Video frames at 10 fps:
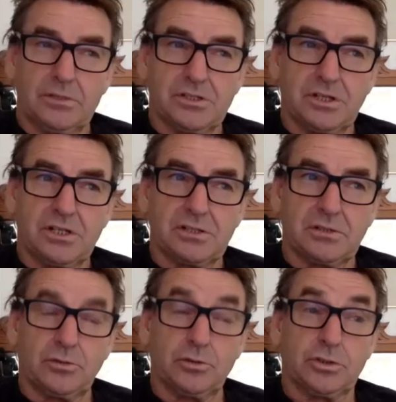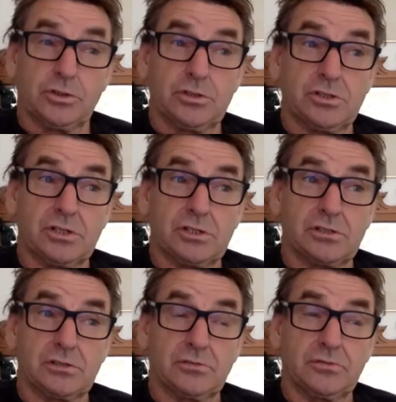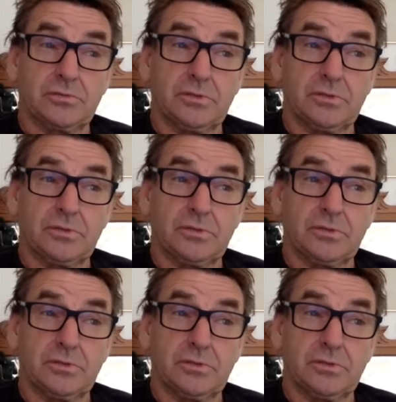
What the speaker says: season or two seasons of